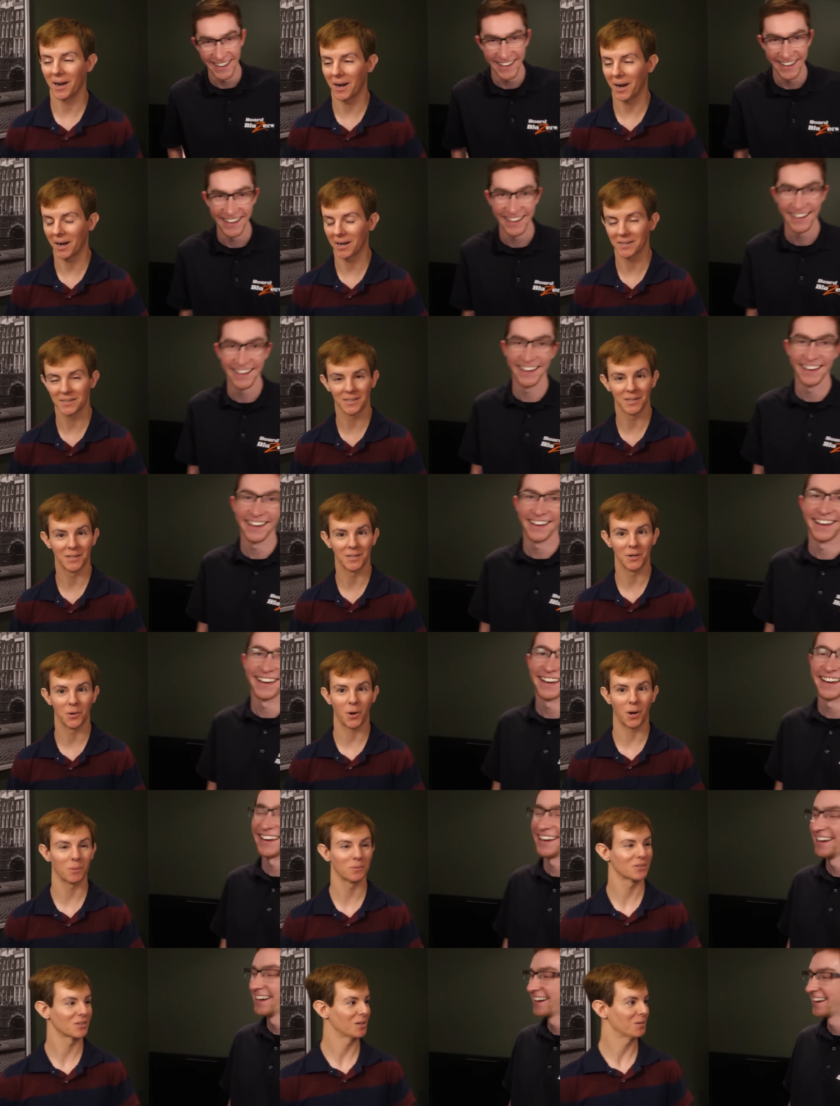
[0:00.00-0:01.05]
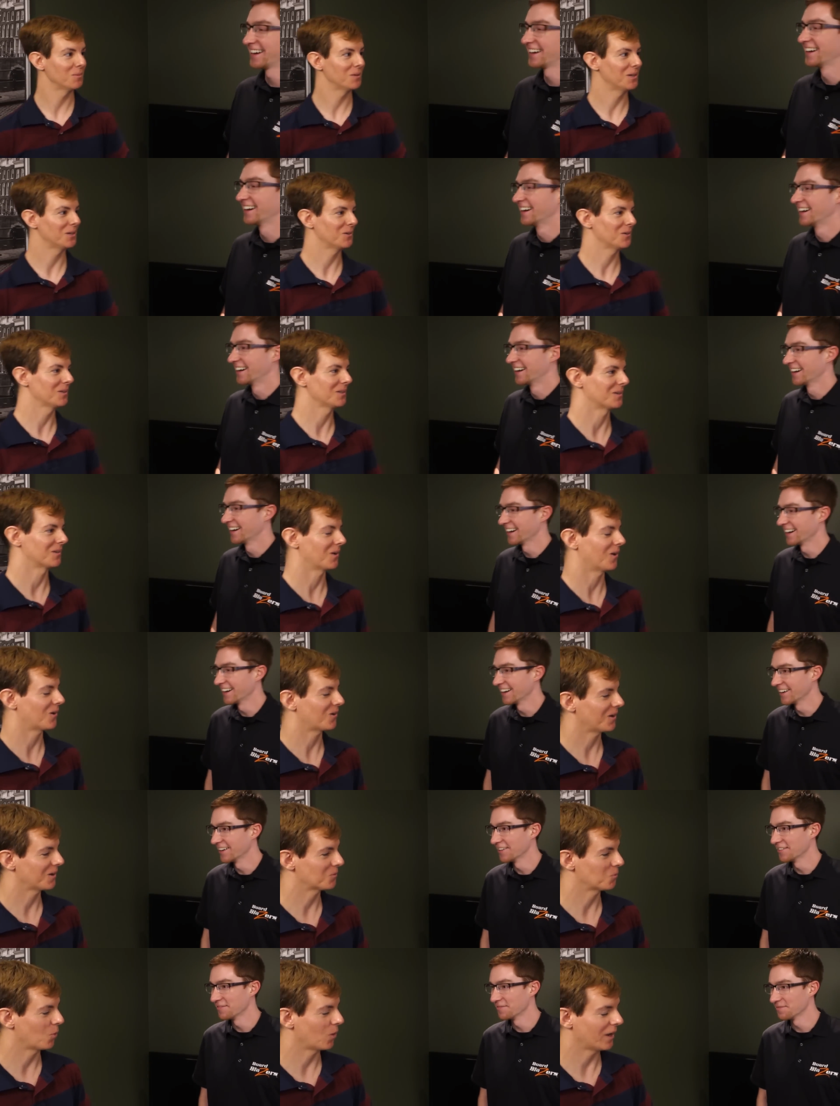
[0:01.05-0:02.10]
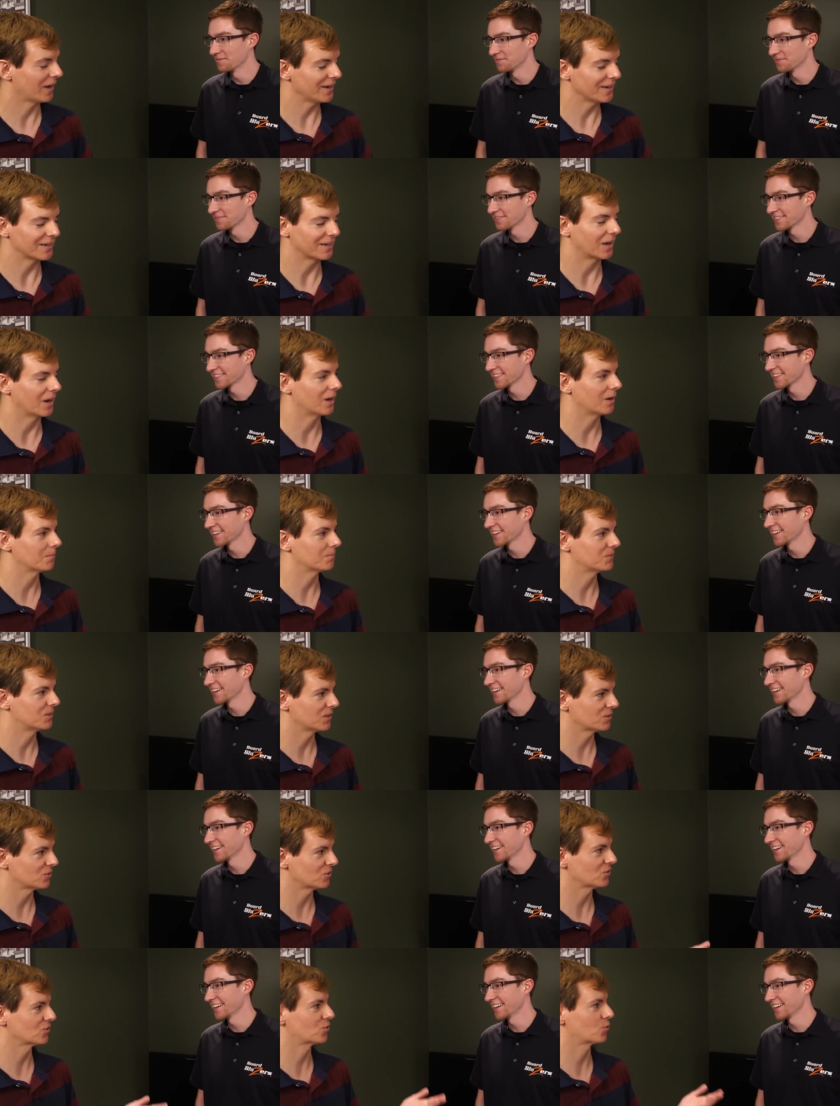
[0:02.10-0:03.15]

Speaker 1: I didn't know I was going to be here either. All right, well, hey, um, this is